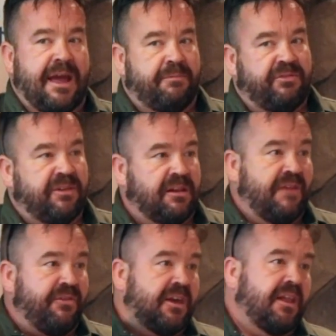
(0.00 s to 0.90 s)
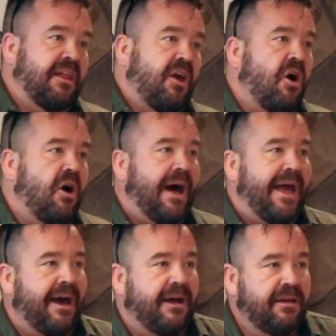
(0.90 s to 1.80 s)
a significantly
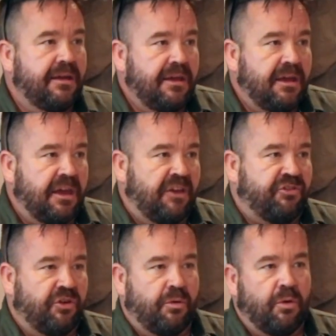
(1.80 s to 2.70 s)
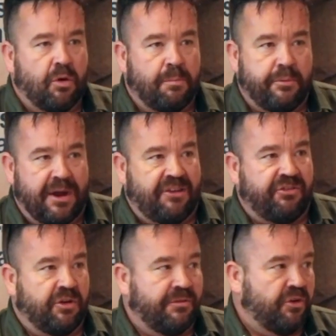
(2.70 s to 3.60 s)
higher issue or
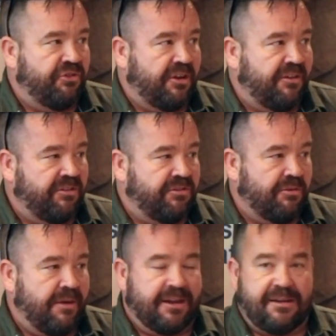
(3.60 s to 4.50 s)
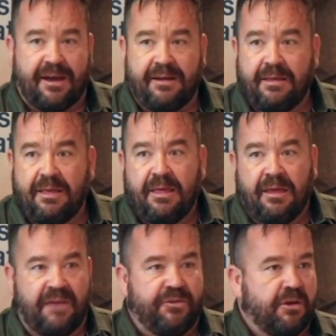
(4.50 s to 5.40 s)
breach of your duties as director
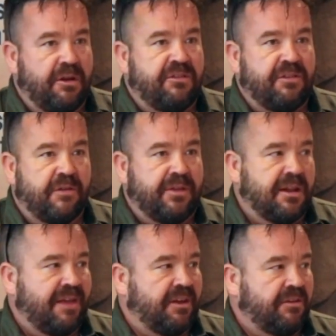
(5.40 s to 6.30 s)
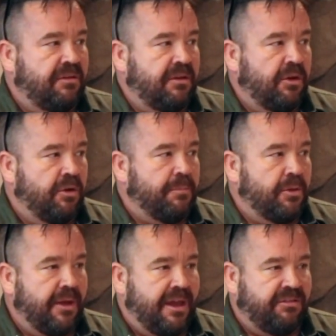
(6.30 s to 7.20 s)
if you're insolvent, leaving your
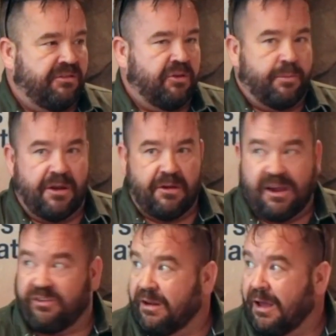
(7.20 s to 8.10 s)
employees' superannuation